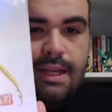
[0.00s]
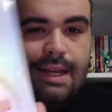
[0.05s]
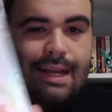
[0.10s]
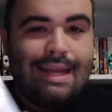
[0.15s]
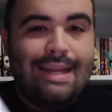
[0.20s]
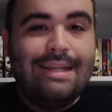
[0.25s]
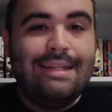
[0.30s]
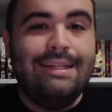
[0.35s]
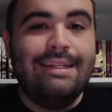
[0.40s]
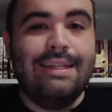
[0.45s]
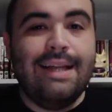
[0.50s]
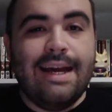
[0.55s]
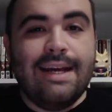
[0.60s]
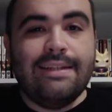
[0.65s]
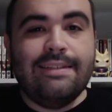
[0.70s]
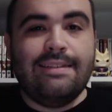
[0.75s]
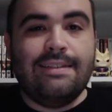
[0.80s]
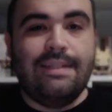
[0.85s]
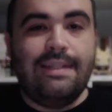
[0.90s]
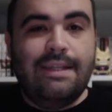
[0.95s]
A
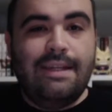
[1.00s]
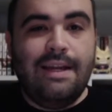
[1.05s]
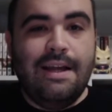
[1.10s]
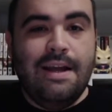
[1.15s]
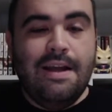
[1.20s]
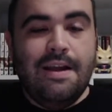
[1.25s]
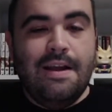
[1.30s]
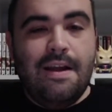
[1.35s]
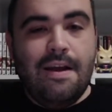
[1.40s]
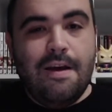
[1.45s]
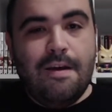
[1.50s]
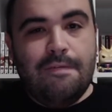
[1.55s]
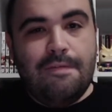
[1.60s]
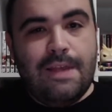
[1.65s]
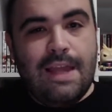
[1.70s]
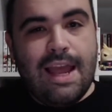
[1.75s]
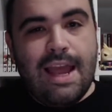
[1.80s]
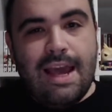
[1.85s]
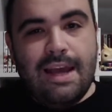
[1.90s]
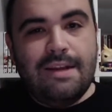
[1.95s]
classic of
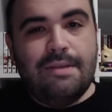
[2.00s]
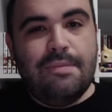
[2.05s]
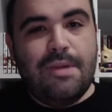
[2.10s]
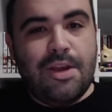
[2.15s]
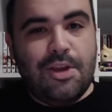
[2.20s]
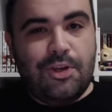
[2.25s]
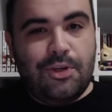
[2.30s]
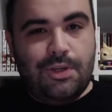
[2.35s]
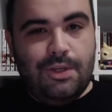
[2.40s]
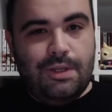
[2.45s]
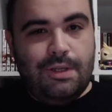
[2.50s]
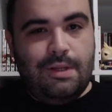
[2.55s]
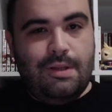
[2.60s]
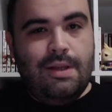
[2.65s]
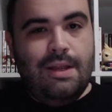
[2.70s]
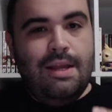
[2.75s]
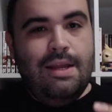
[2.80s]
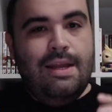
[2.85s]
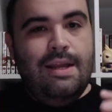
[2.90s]
the animation,